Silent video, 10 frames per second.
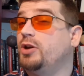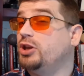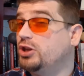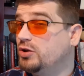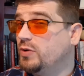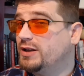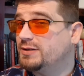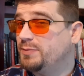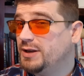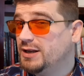a
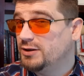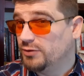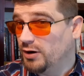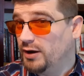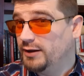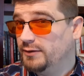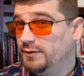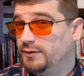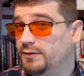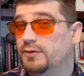USB drive?
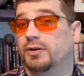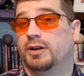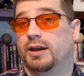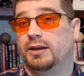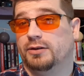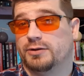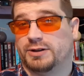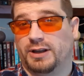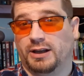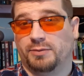Okay, or a
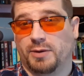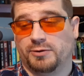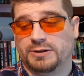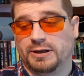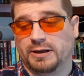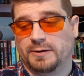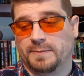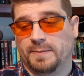stick, memory stick.